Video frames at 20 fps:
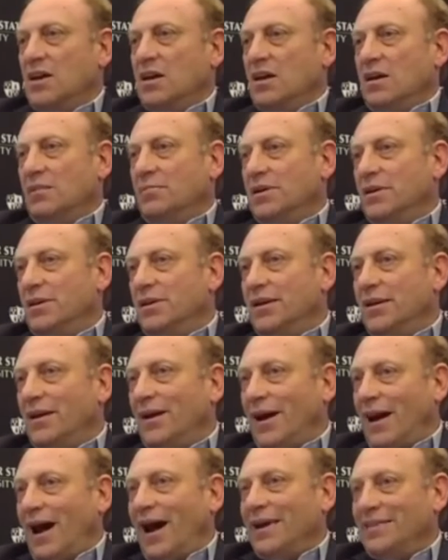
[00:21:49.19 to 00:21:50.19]
I mean,
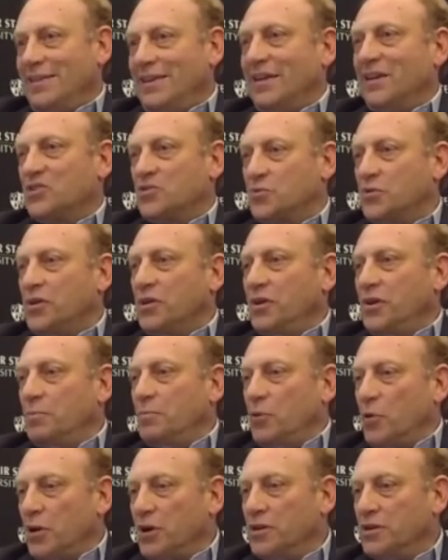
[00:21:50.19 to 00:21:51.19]
I think it's really
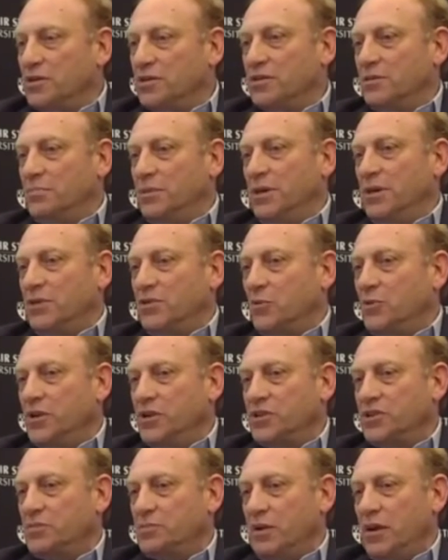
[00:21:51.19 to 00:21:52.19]
important to
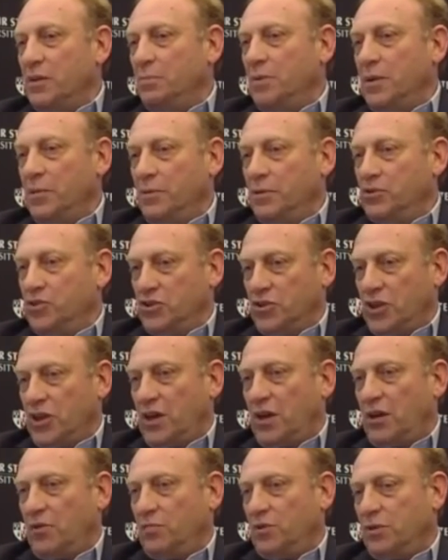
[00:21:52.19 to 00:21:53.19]
reach as many people as you
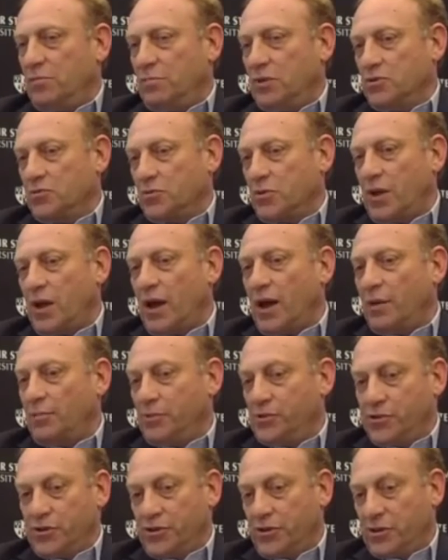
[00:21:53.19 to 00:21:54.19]
can with the most
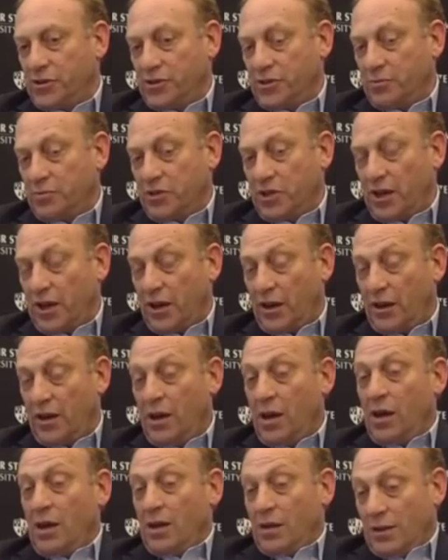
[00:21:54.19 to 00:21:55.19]
reliable journalism you
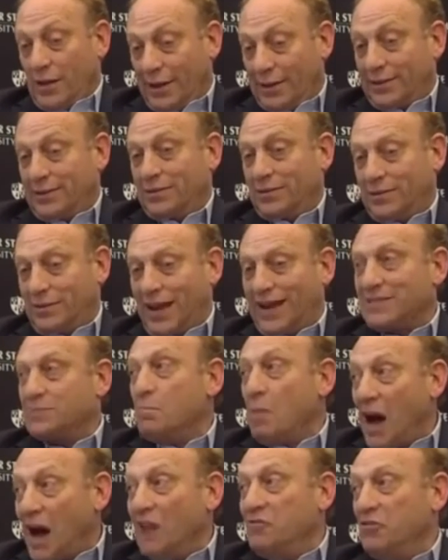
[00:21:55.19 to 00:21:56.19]
can.
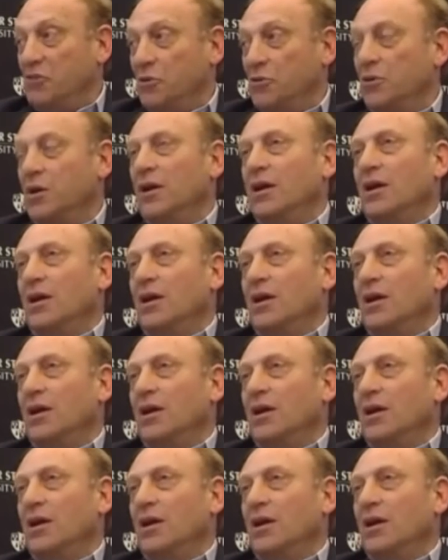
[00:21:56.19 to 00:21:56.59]
That's my view.